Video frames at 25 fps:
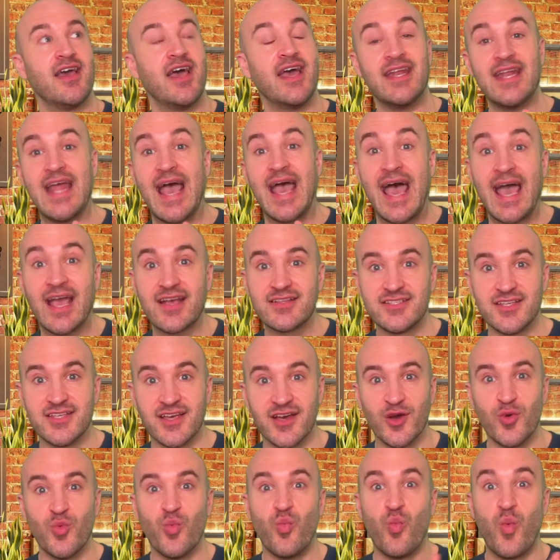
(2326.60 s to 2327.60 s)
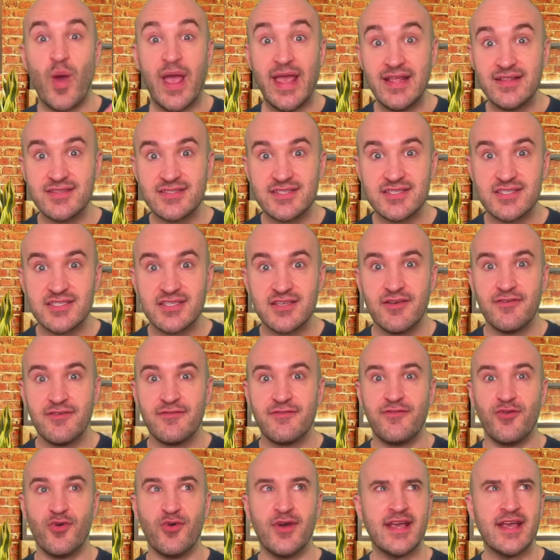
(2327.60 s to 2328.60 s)
an actor waits
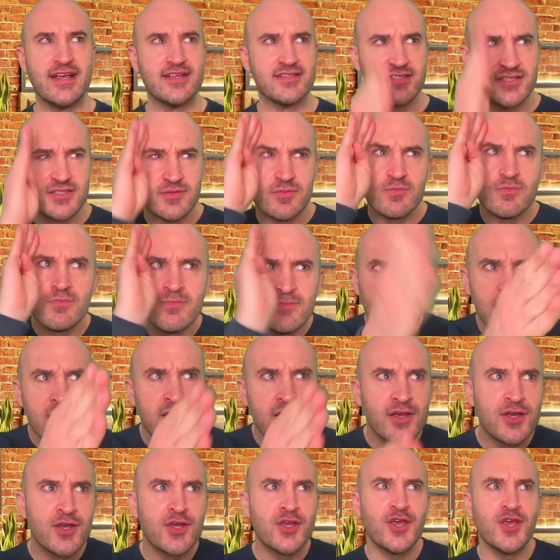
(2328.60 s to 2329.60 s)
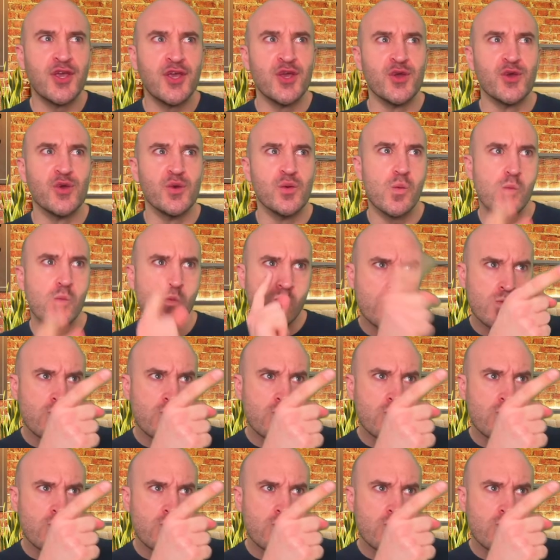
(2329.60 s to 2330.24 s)
for his cue.